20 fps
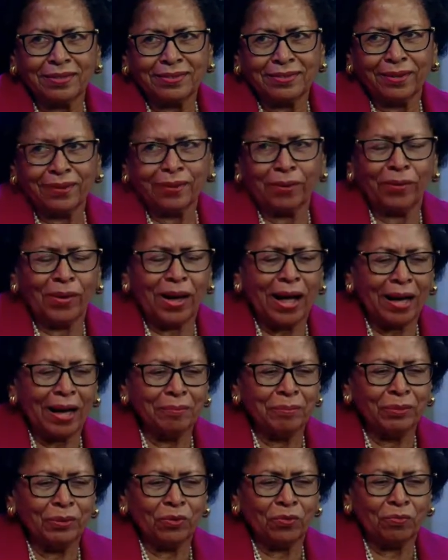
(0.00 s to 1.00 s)
Okay. You know, I
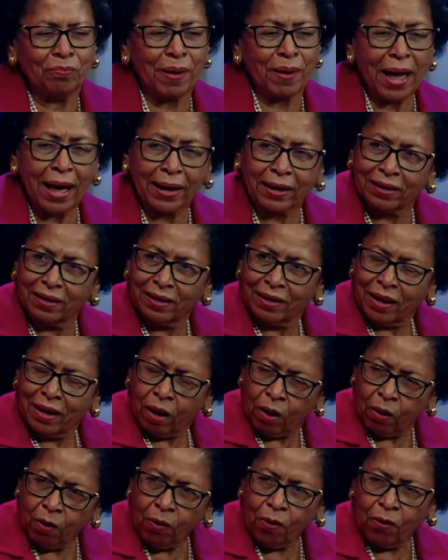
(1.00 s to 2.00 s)
moved back
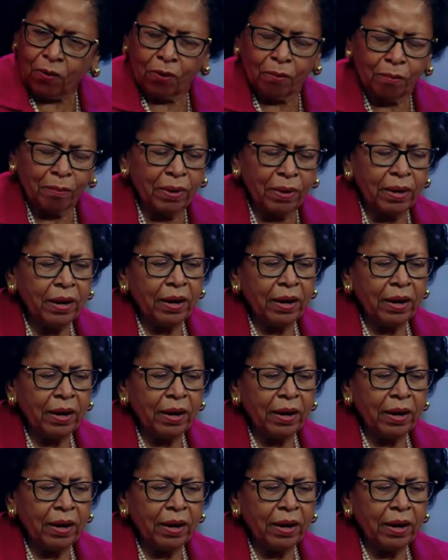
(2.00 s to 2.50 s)
home